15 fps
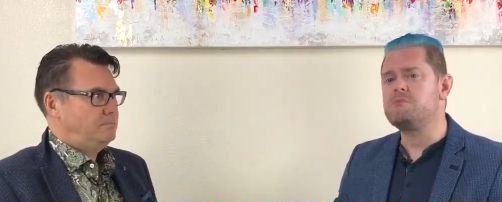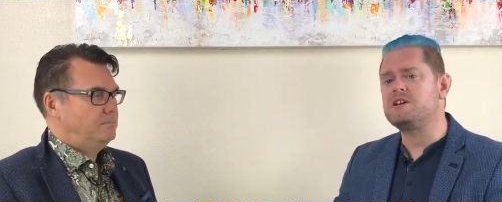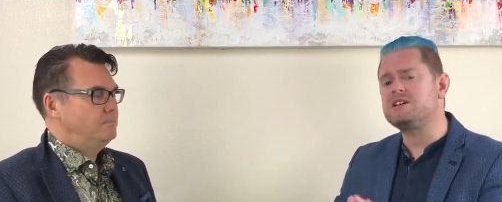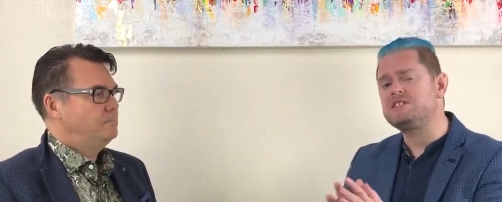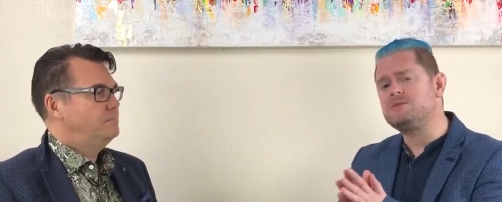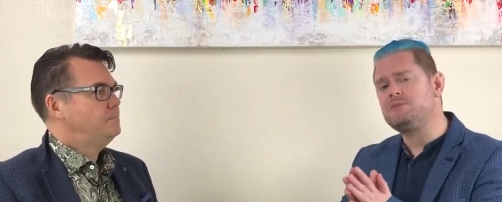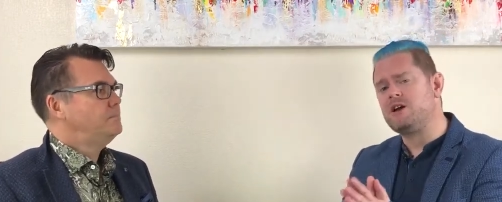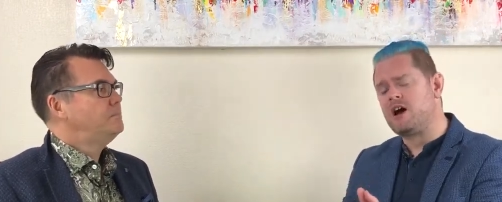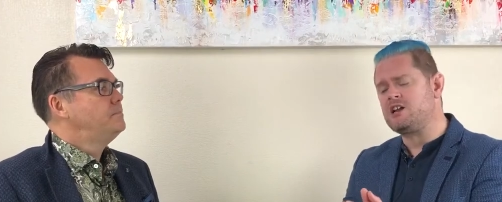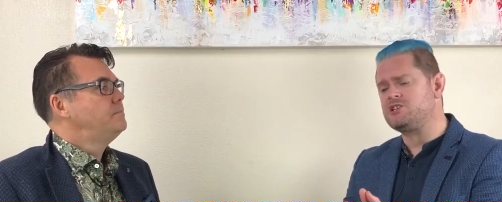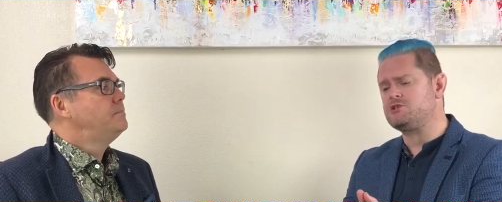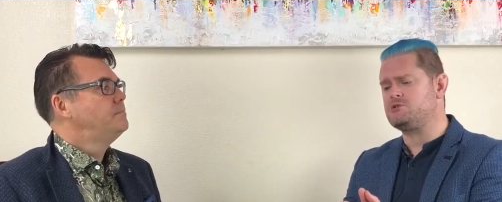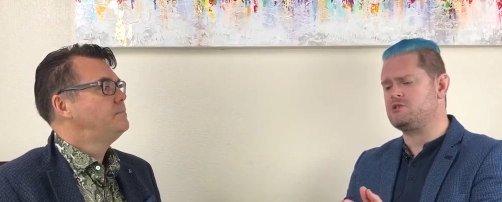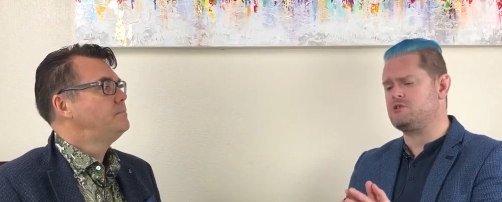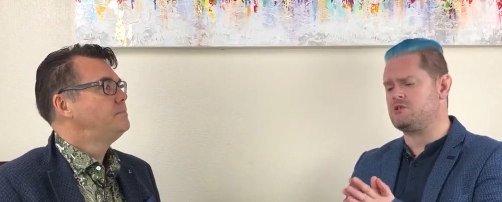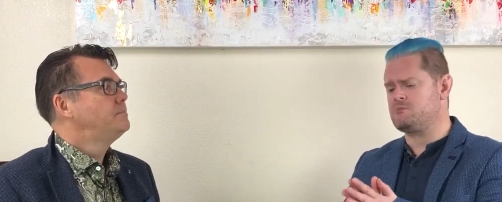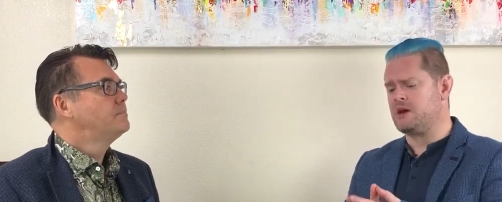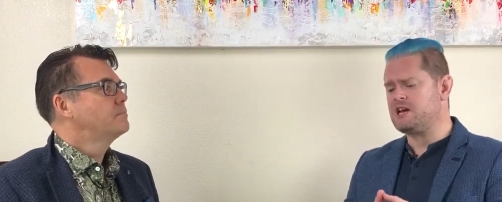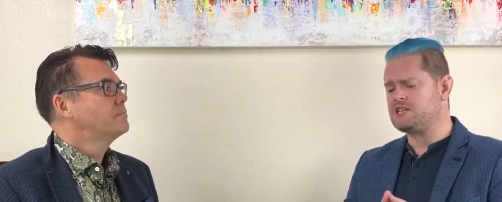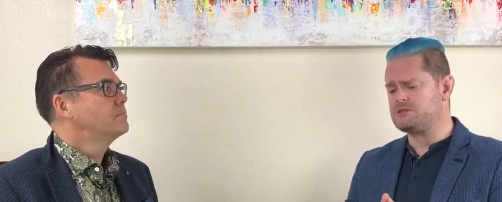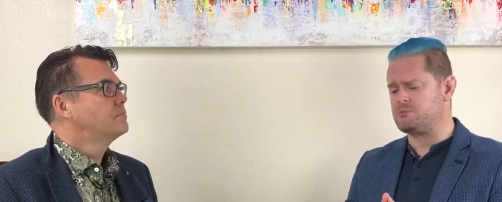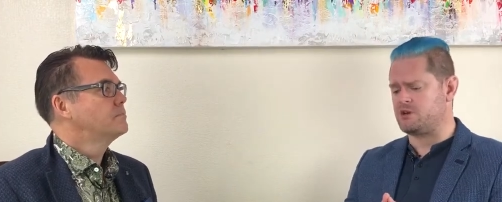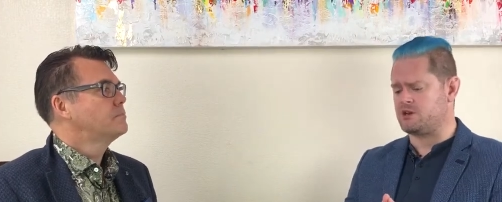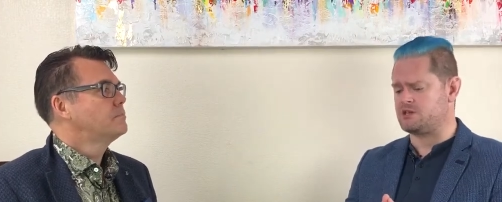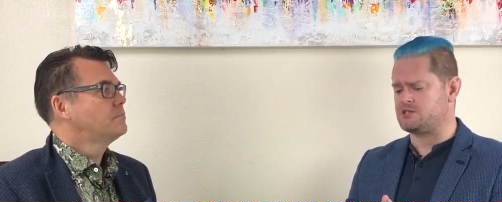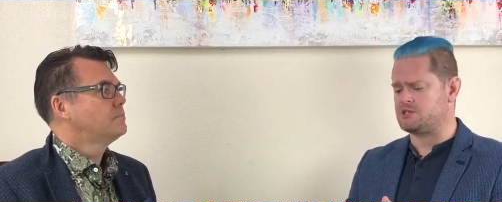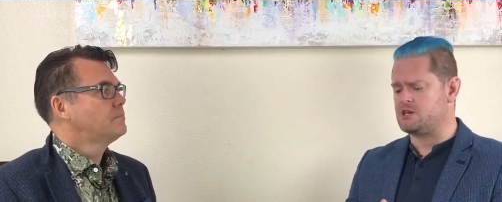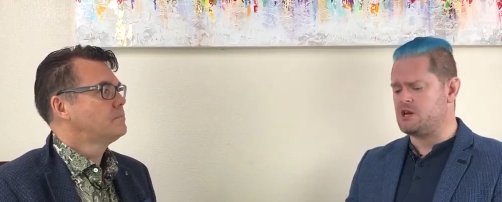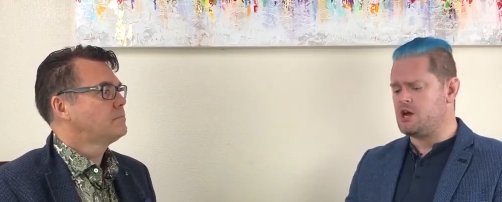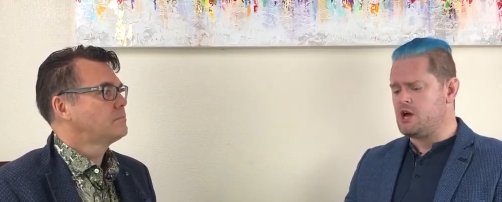Speaker 1: Because to be honest with you, in my
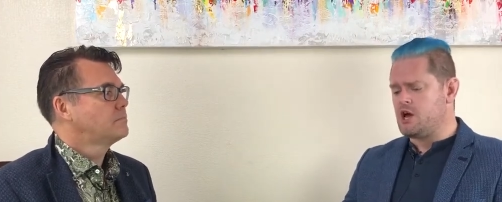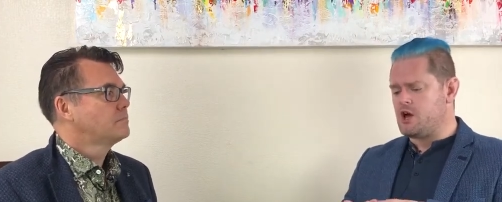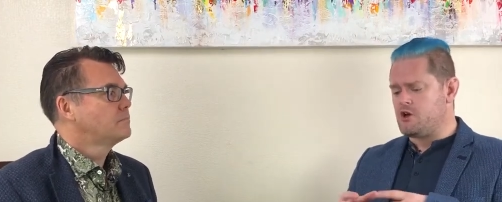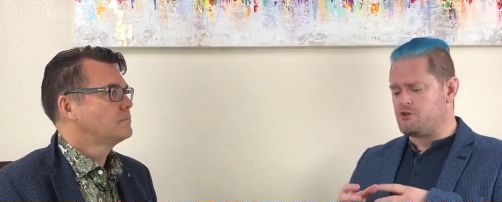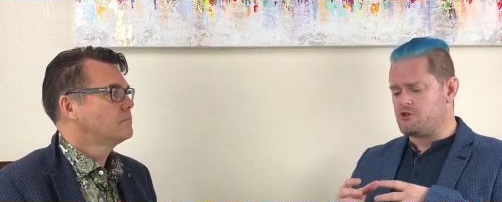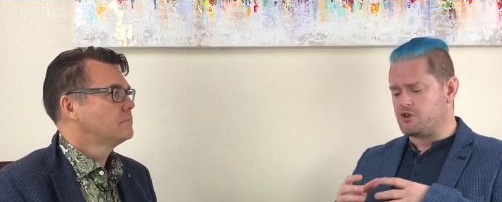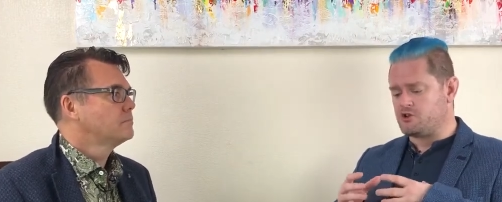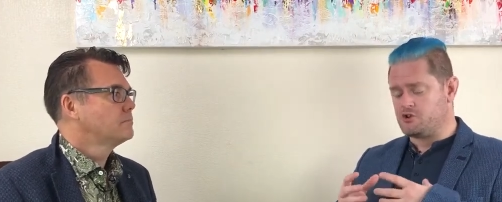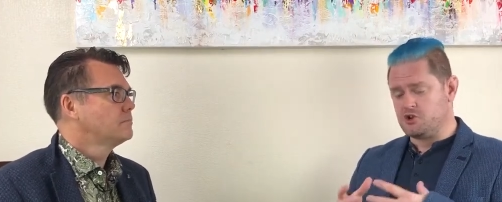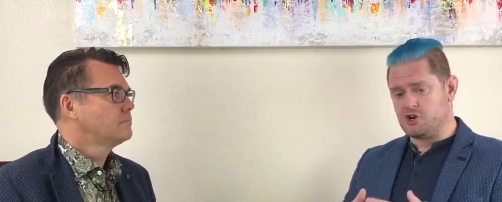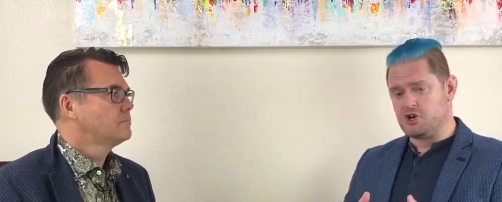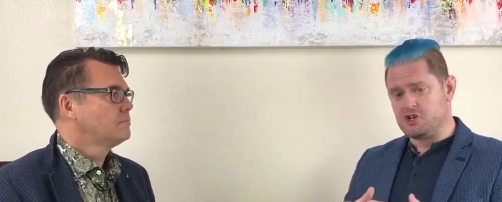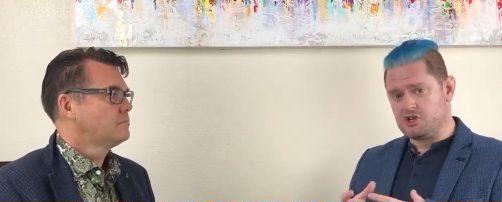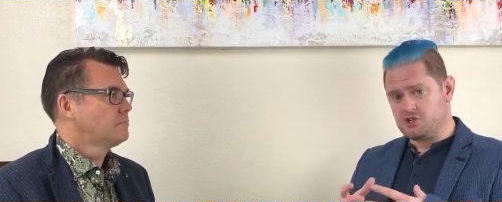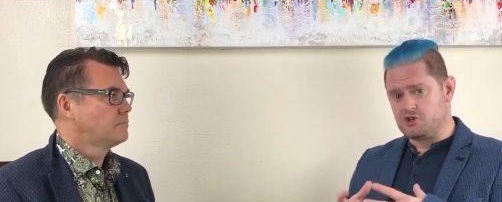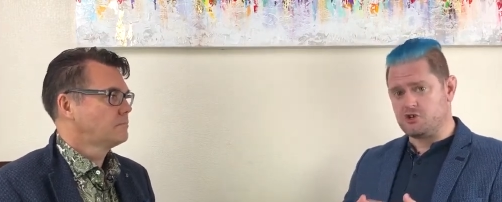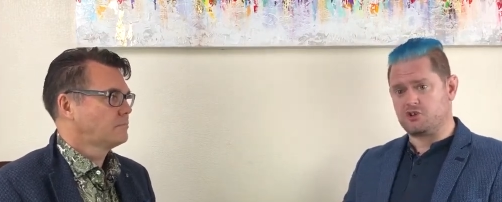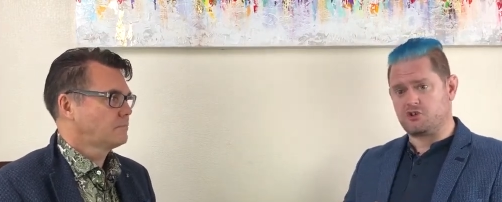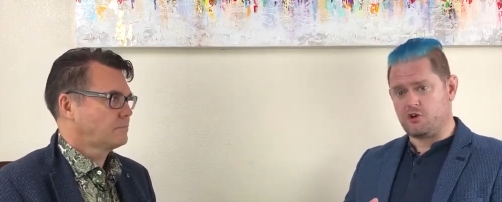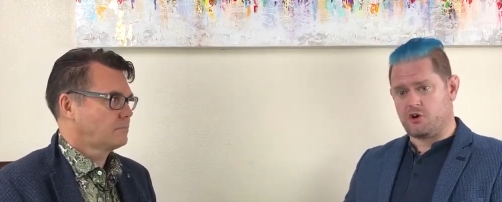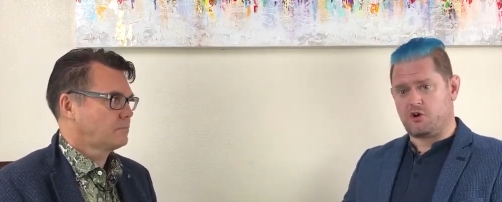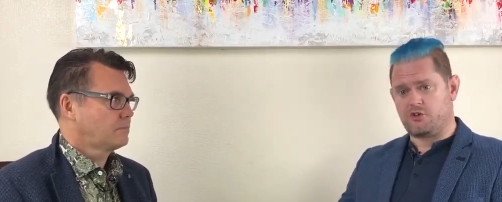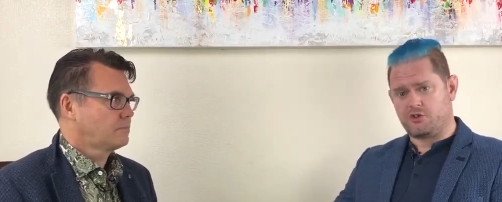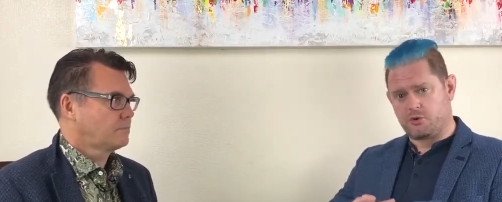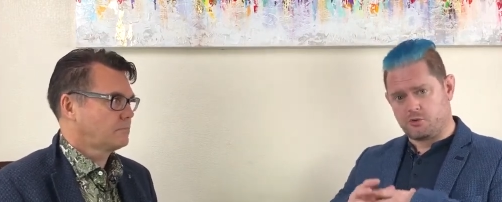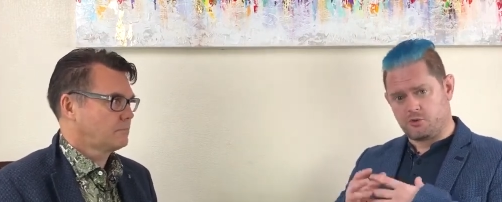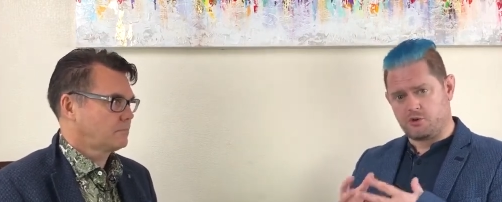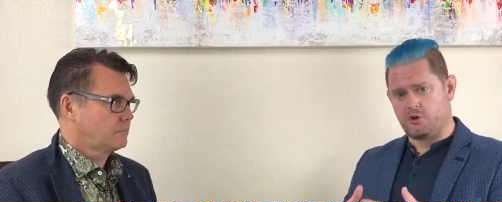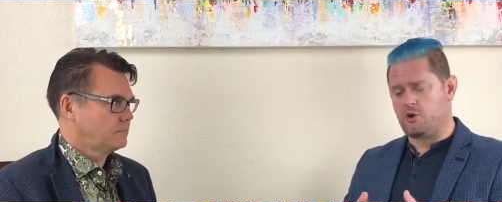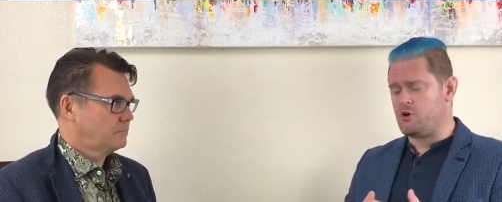experience, the good, good girl, the
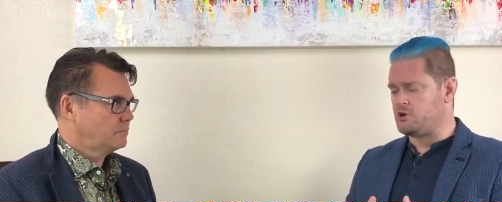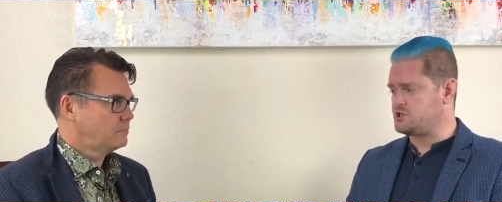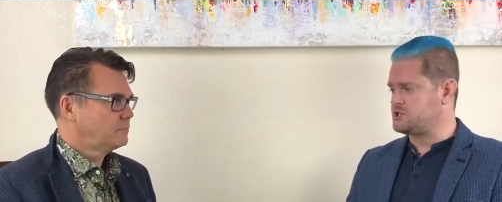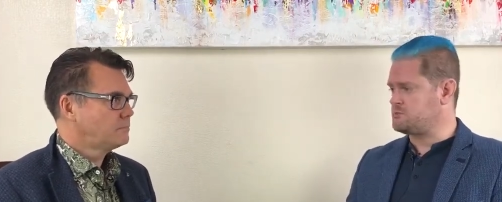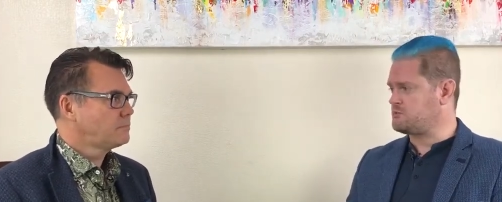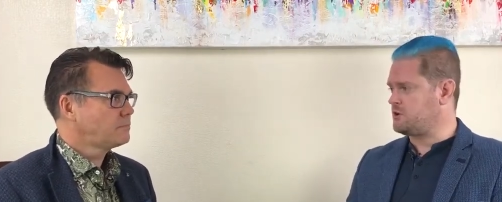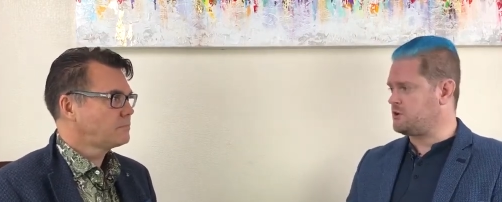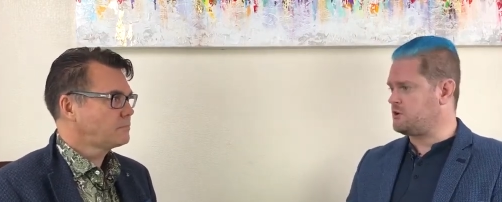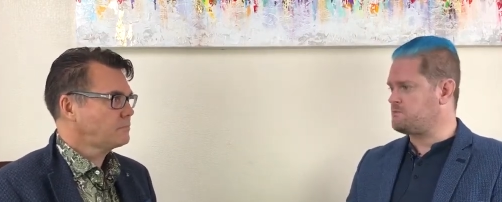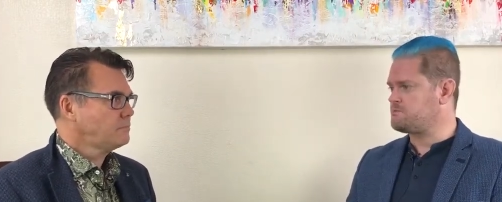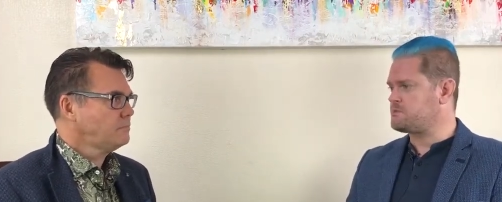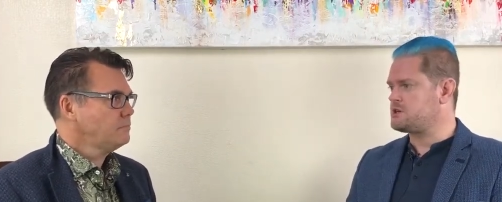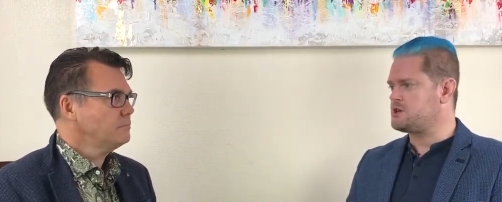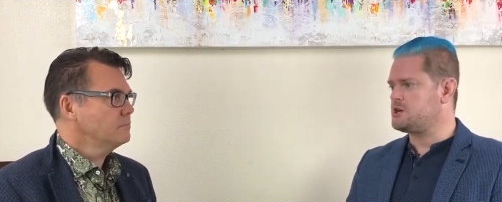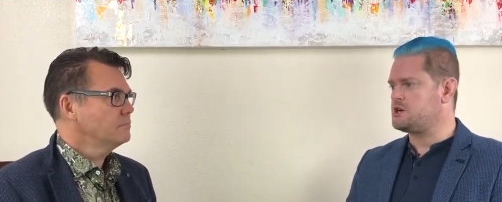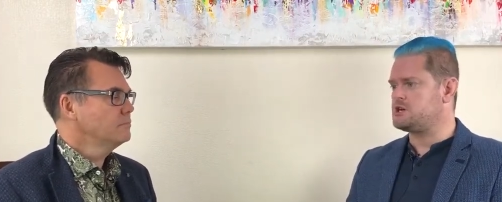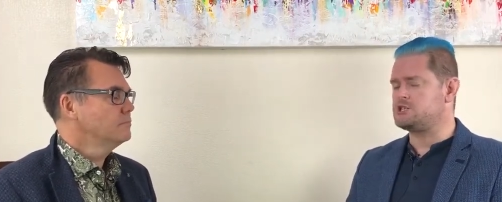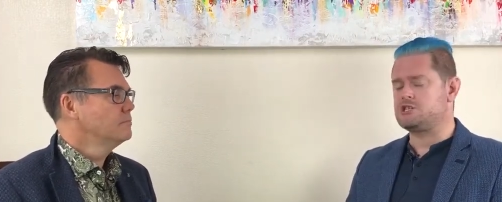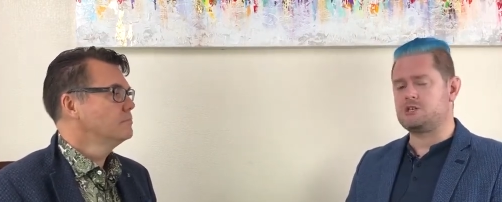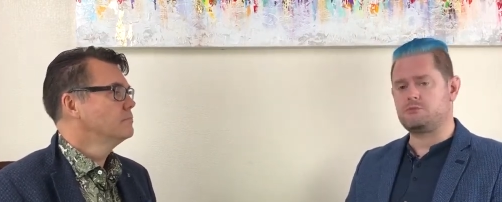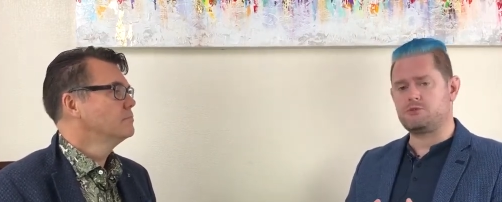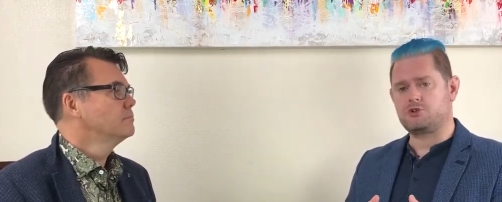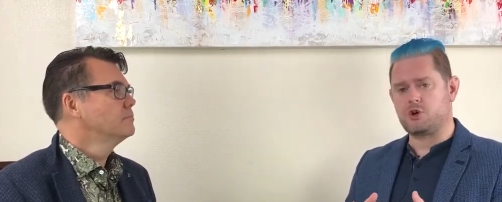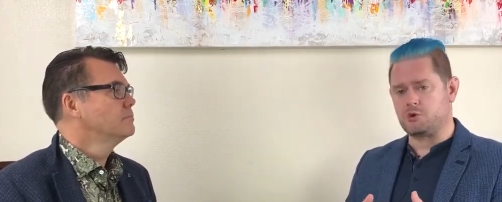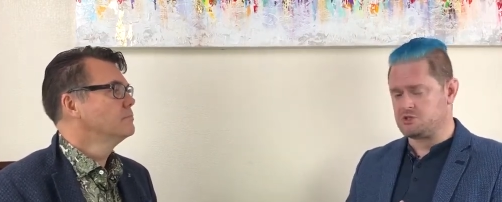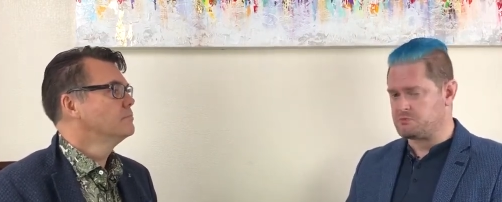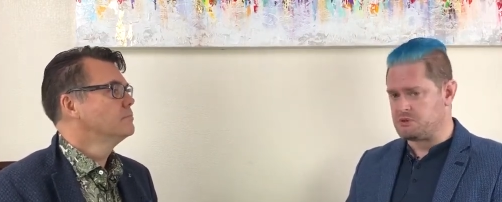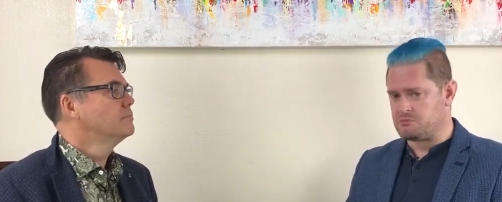real wholesome girl, uh, she don't